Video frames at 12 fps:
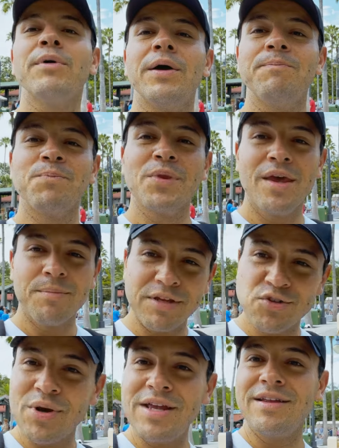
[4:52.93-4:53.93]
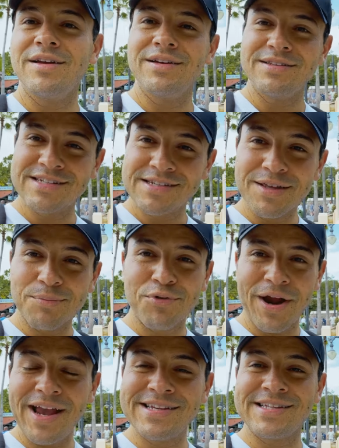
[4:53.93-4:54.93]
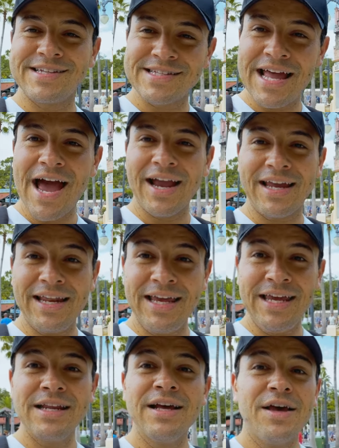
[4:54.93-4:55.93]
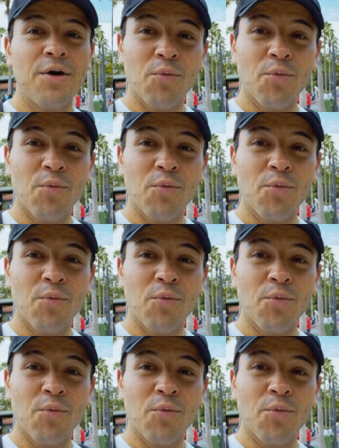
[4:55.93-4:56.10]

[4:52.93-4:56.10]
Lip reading: But between the breaks to snack and eat,